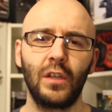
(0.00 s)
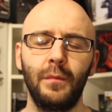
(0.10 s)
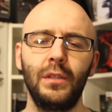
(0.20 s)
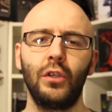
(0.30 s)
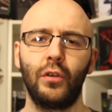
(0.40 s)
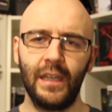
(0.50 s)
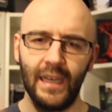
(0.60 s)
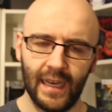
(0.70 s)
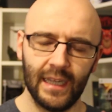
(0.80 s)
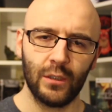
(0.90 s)
going to be
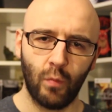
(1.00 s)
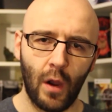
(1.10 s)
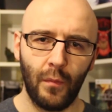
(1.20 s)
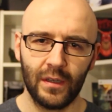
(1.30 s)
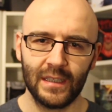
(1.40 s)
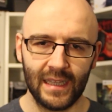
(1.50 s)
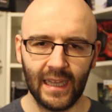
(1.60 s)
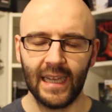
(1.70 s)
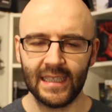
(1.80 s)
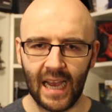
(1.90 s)
joining in it as well, because the
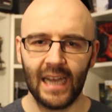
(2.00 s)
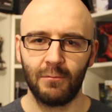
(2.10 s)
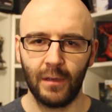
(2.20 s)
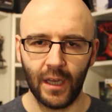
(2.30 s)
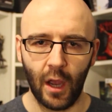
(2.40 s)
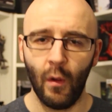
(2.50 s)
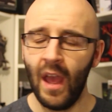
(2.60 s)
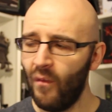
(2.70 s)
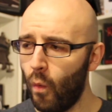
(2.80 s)
thing is, as we know,